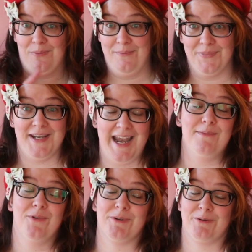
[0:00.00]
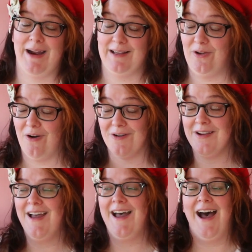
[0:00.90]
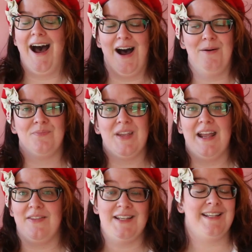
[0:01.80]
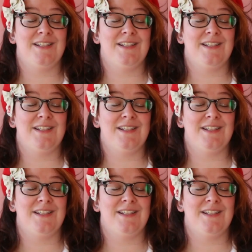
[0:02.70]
remember the name, it was quite long. This